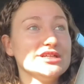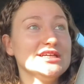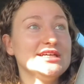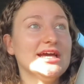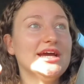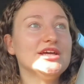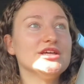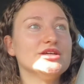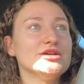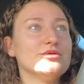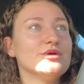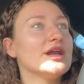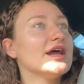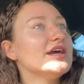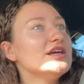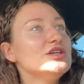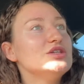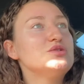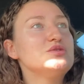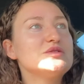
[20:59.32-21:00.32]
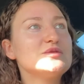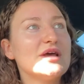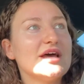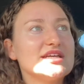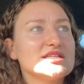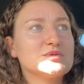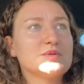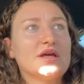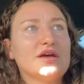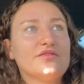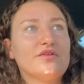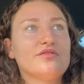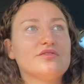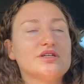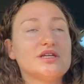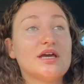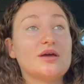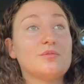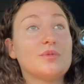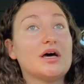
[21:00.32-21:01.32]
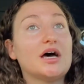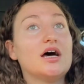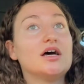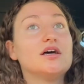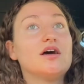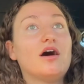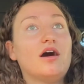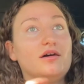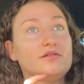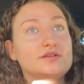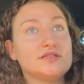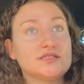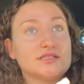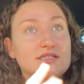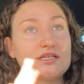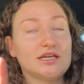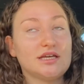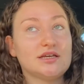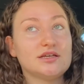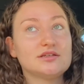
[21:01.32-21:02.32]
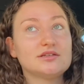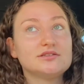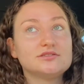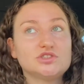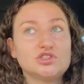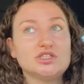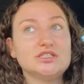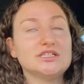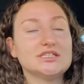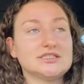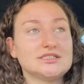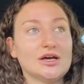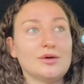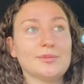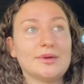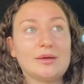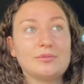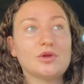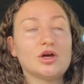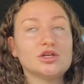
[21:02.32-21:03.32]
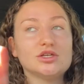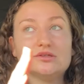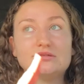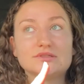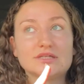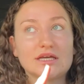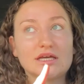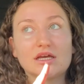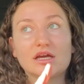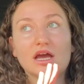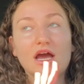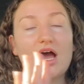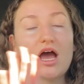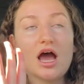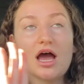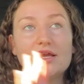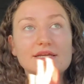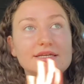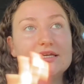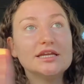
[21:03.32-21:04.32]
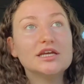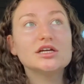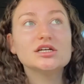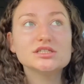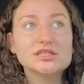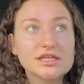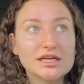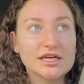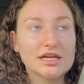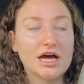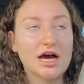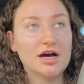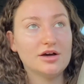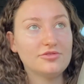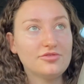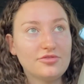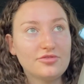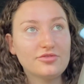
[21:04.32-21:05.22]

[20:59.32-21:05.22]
get you. And I use SPF every day, but obviously, she did tell me I'm not using nearly enough.